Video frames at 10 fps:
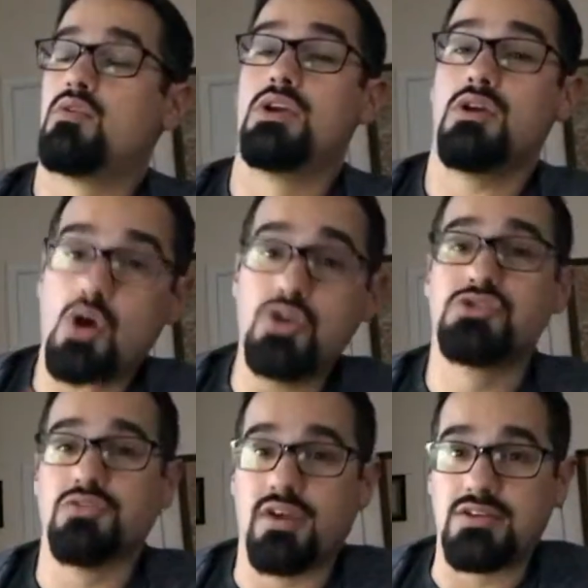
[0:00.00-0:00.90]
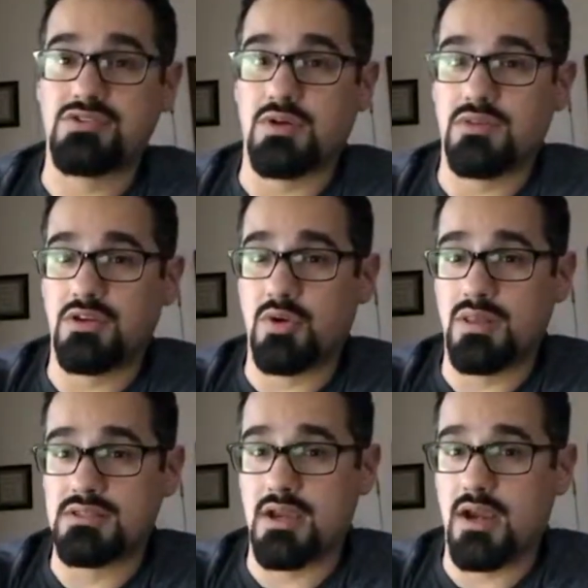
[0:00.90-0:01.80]
Also very interesting what they're doing with
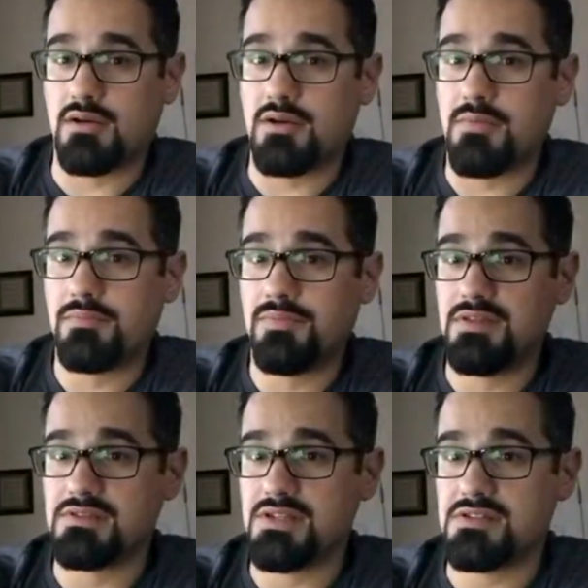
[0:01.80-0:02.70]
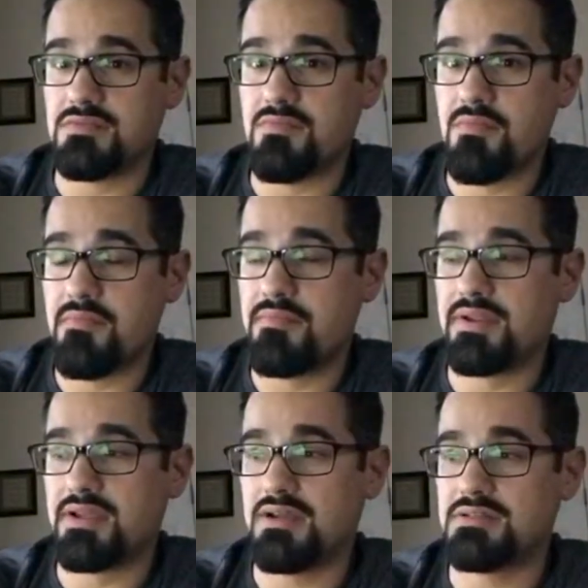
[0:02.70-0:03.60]
his character this season,
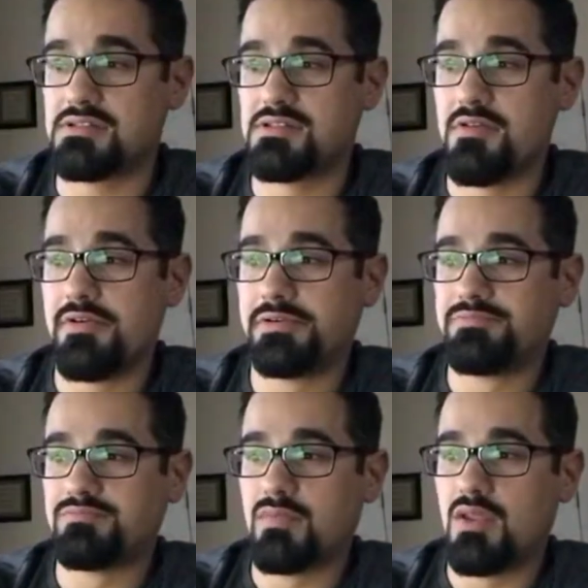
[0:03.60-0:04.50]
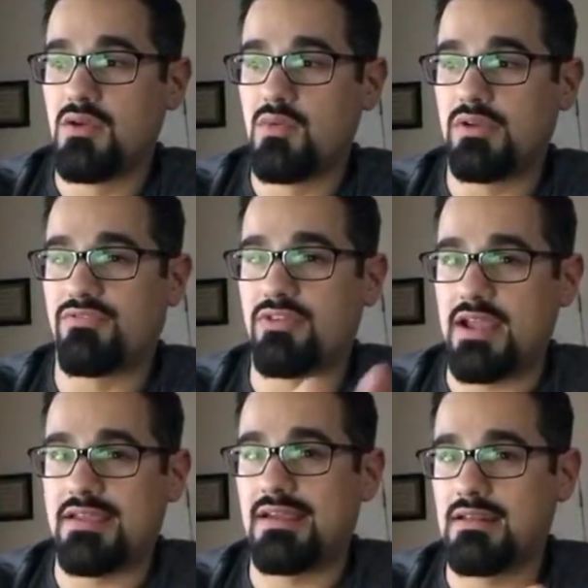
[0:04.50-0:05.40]
because what
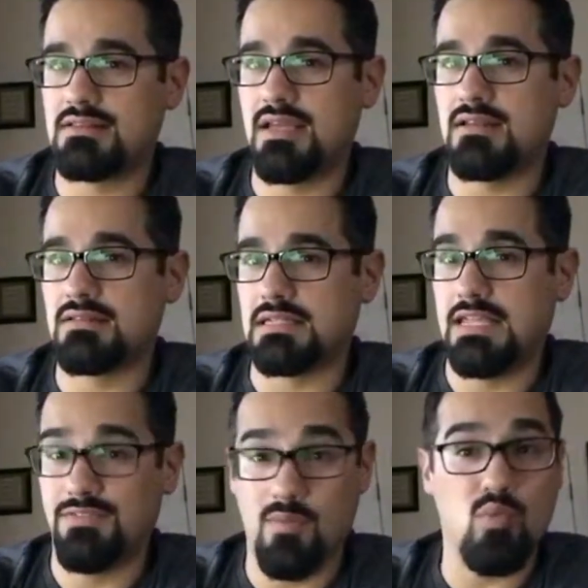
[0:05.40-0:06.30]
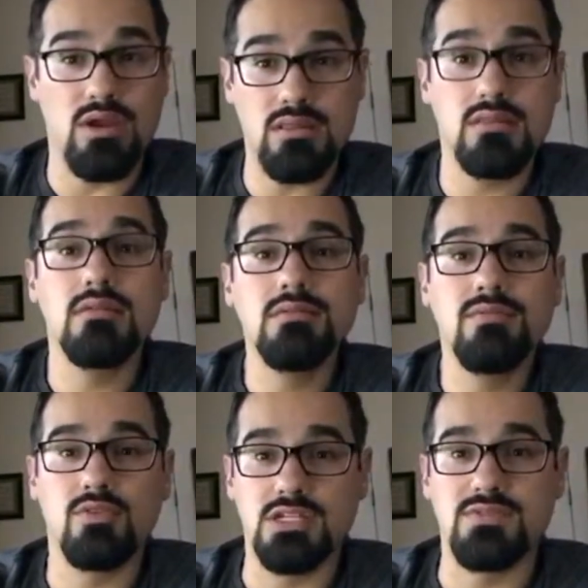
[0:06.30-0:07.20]
Frank had intended to leave him with for
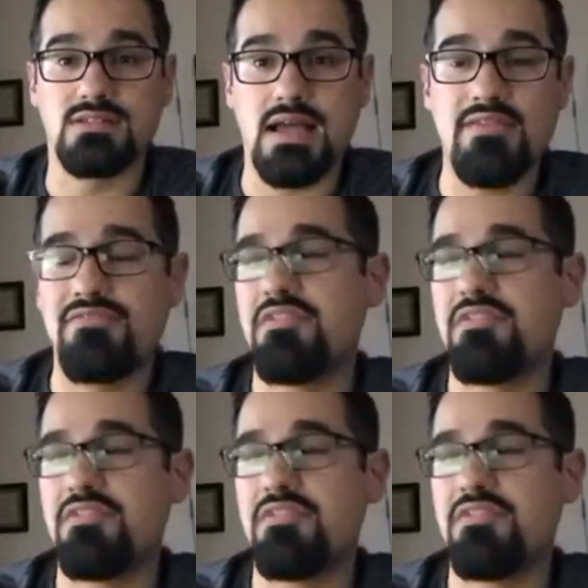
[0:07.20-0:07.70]
the rest of his life